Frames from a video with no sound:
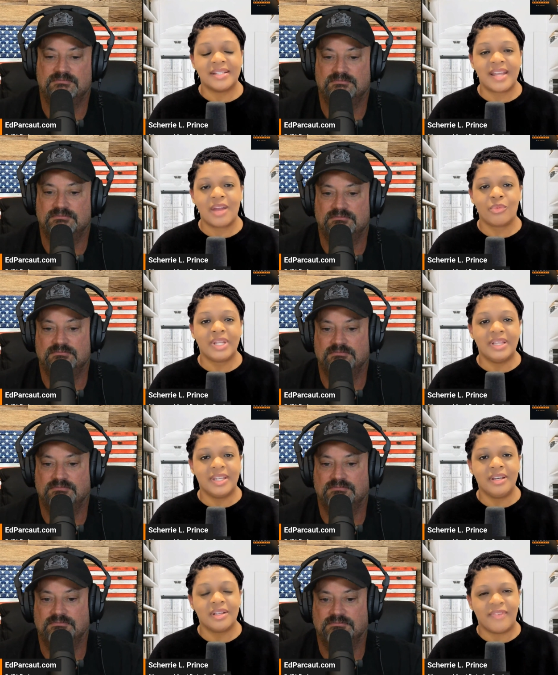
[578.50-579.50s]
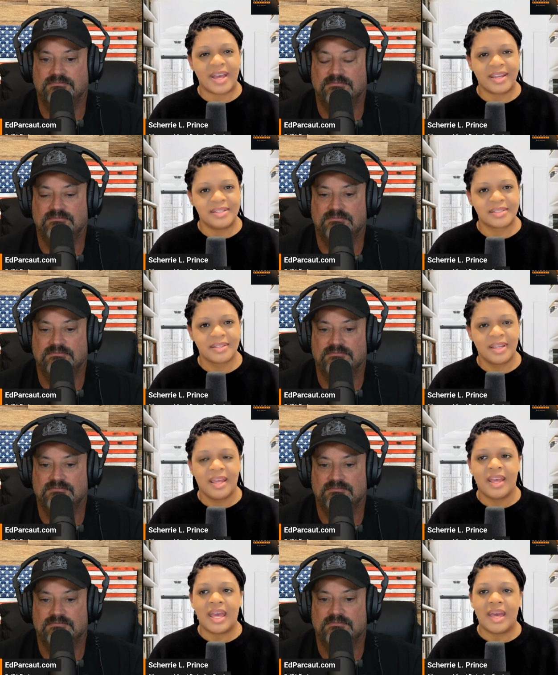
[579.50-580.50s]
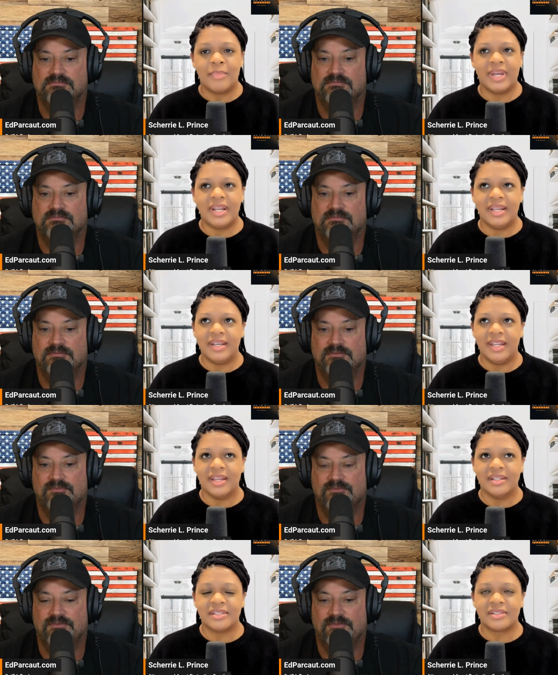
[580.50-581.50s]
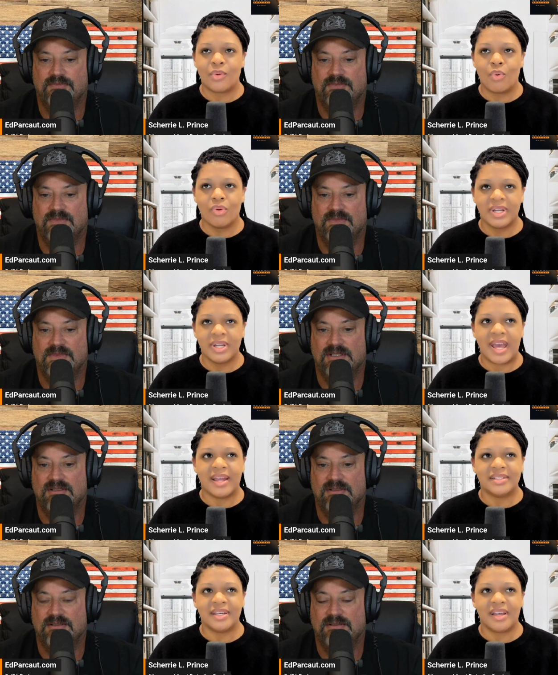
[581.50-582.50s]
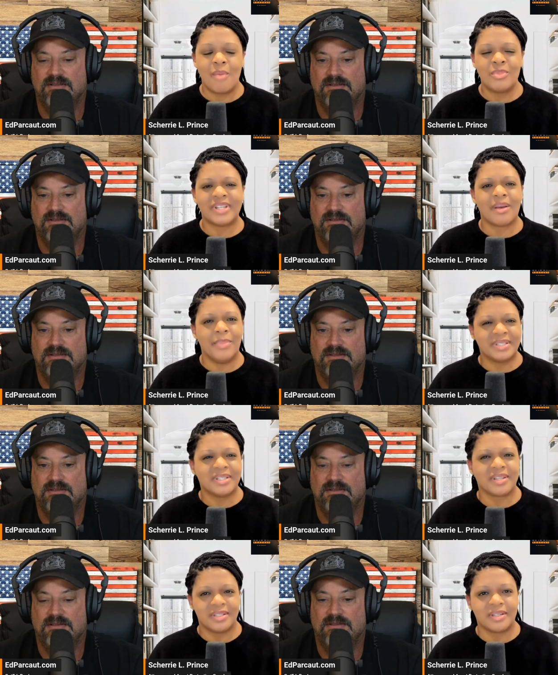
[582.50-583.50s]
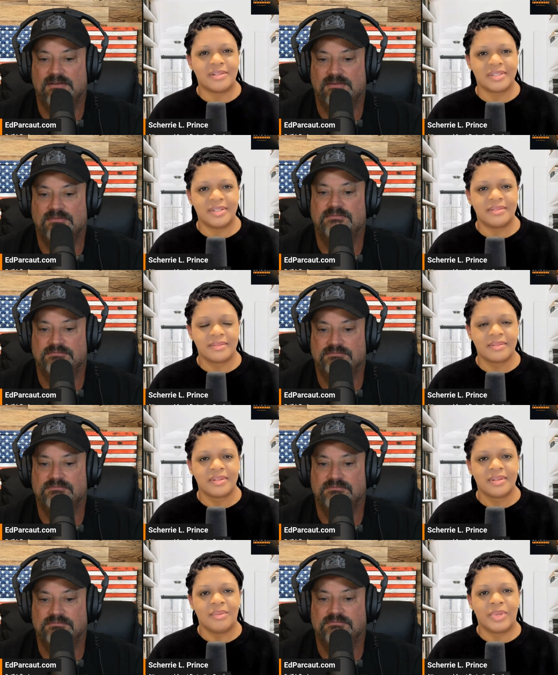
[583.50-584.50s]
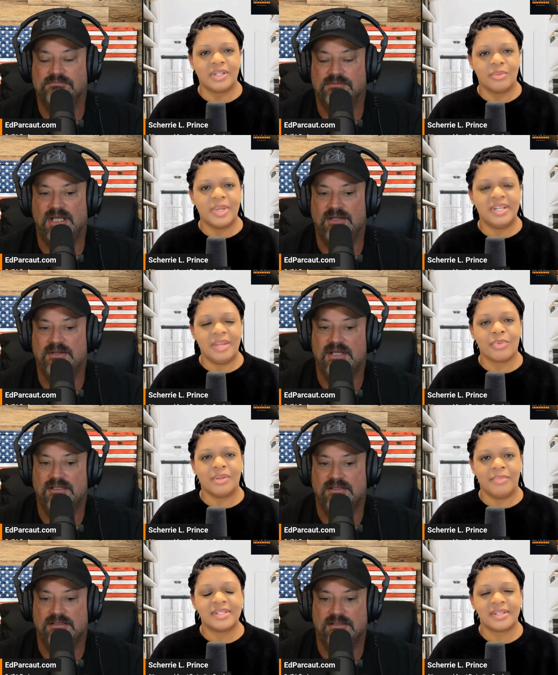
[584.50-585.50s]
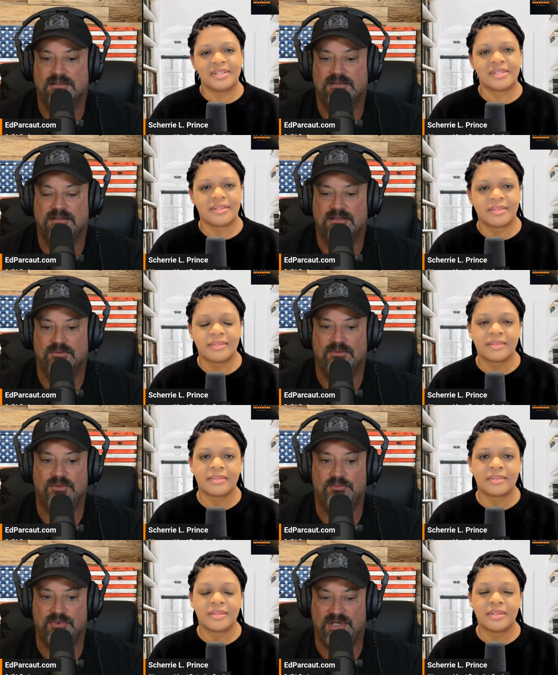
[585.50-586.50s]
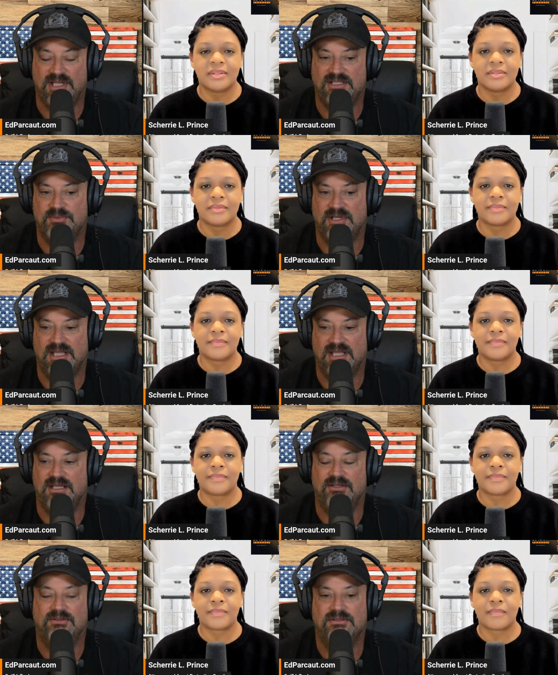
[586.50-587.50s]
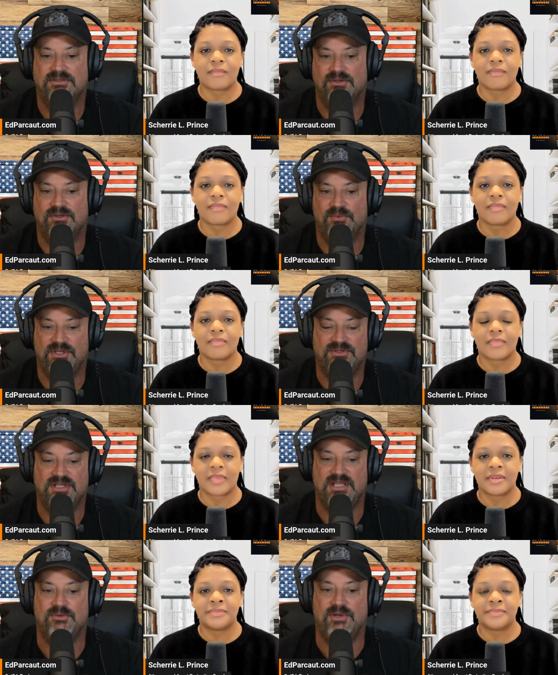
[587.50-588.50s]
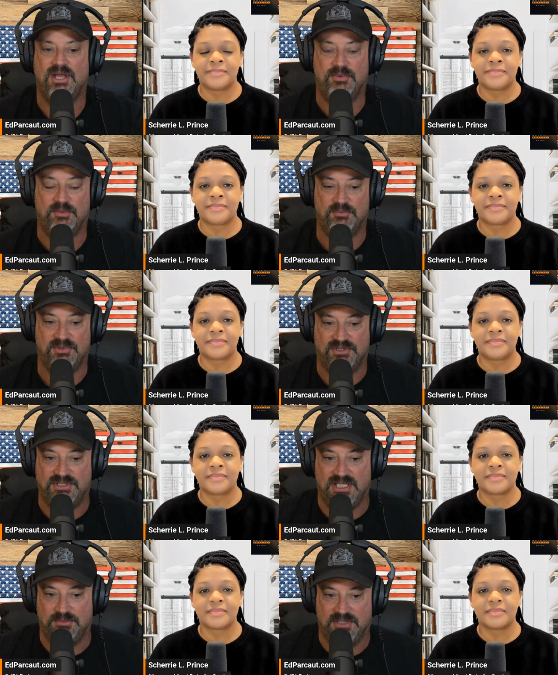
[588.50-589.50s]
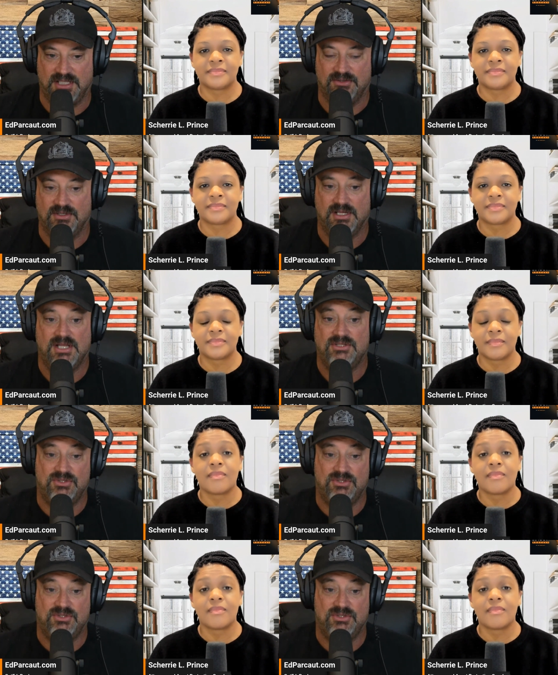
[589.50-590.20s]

Speaker 1: it's not really legal advice, but it is organizing, almost like a business consultant,
Speaker 2: but okay, a little bit in business. Well, break, let's break that down. So when you say you help them put their team together, do you